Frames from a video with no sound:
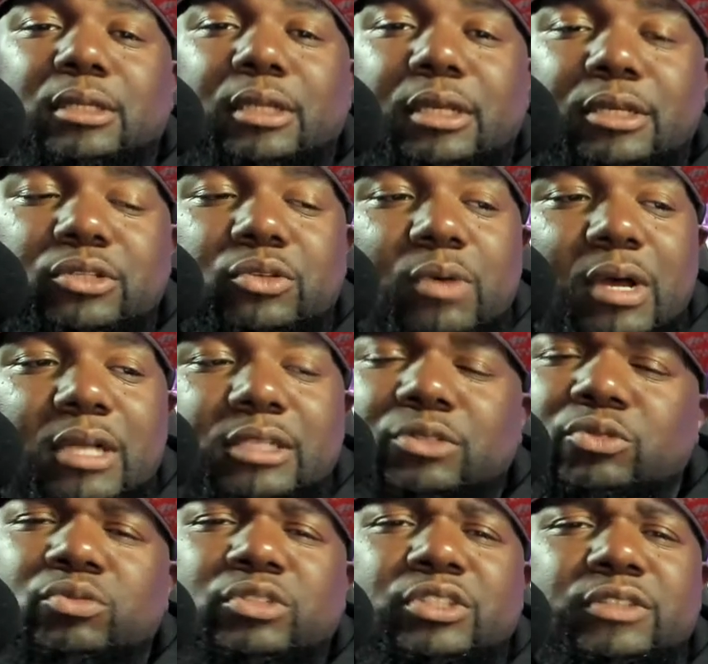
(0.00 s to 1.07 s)
I used to watch. It
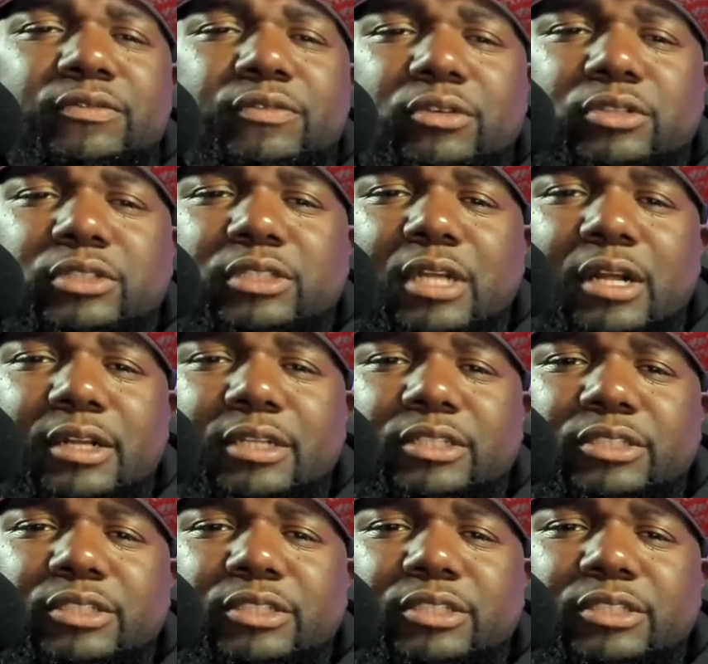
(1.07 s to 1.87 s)
was when she first started.